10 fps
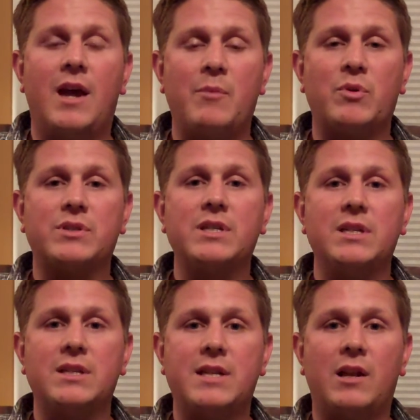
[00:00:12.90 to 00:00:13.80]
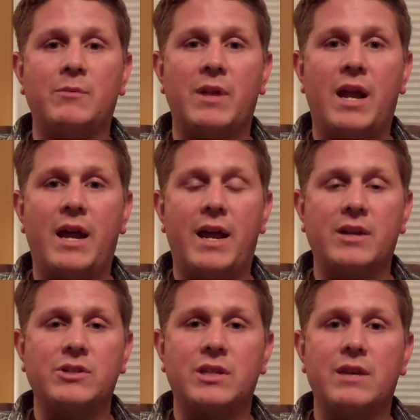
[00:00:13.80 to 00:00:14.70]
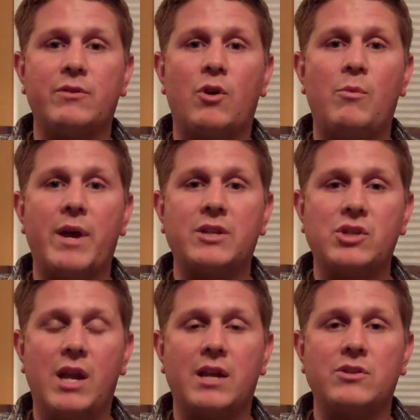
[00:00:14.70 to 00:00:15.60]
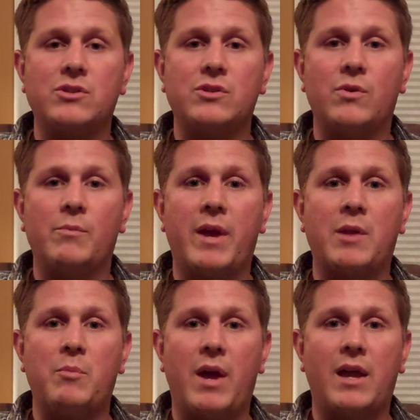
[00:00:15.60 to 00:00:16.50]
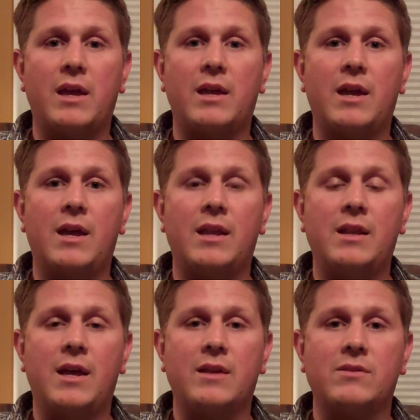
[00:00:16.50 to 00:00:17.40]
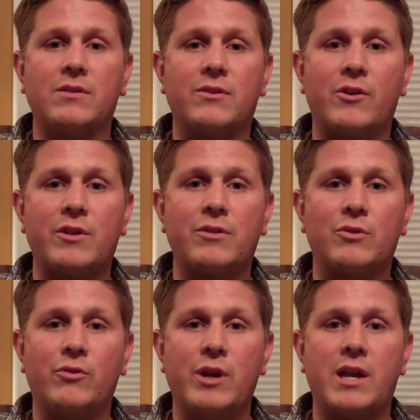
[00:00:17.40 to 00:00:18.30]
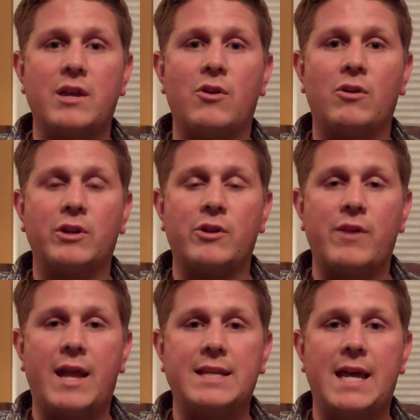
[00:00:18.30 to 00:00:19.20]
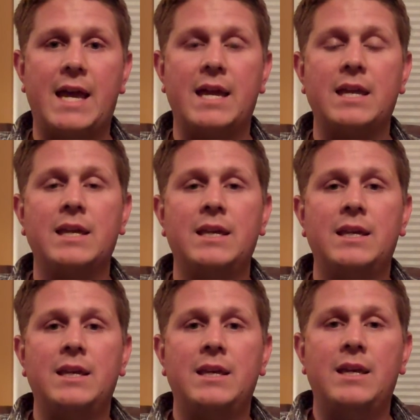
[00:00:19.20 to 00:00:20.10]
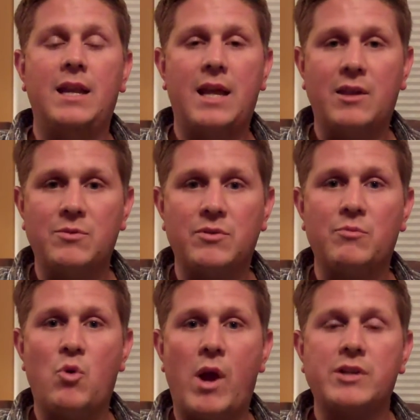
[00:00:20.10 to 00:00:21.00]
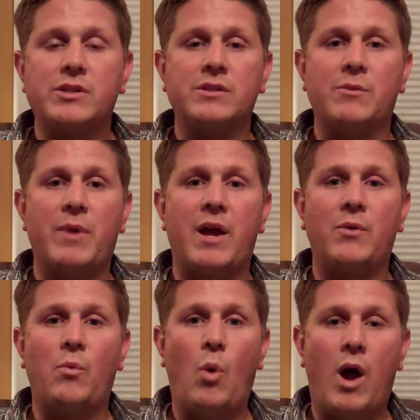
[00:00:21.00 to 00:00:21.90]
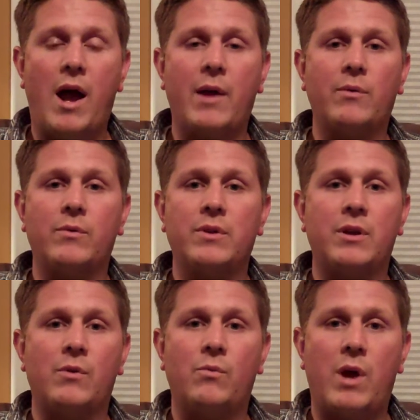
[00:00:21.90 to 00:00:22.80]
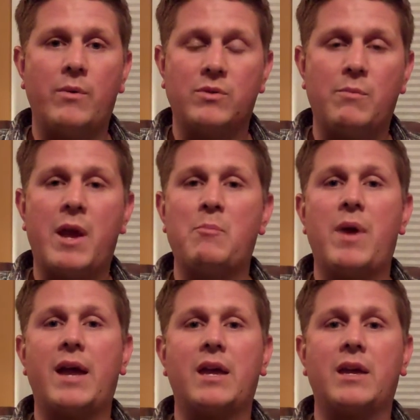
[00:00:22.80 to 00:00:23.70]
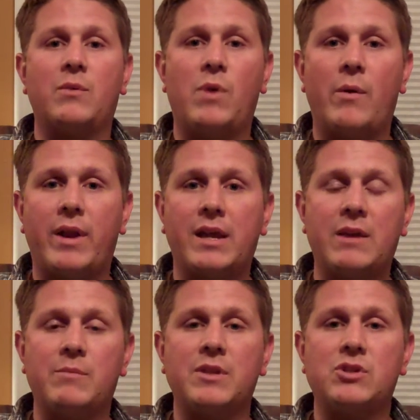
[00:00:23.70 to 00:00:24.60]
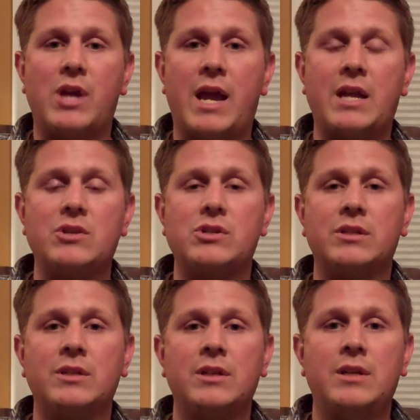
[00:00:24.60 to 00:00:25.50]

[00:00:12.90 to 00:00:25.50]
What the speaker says: I proceeded to tell him that I had actually given all my change to a man begging at exit 33 earlier that day. And he asked me some questions about why was the man begging and why would I give him the change,